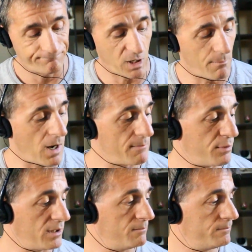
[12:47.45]
It might
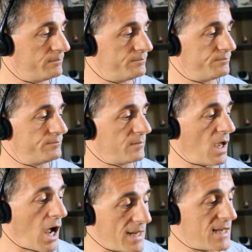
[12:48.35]
be.
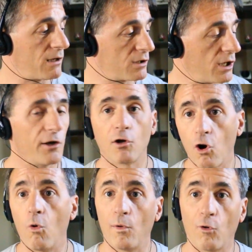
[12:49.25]
I doubt they're going to
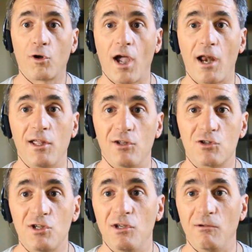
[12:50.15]
go and look at it and
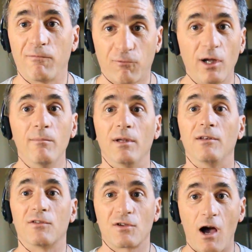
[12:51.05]
see Freeman
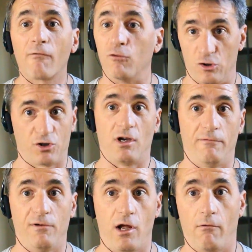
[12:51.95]
sovereign
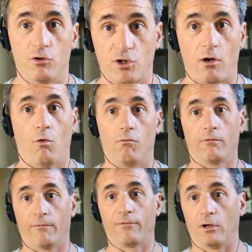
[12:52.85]
stuff in there and say, oh,
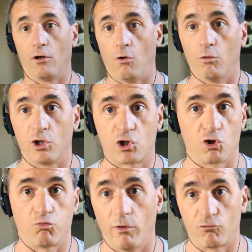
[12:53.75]
let's
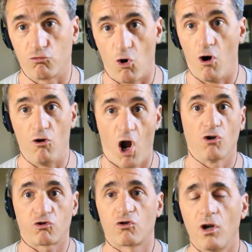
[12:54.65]
just withdraw this.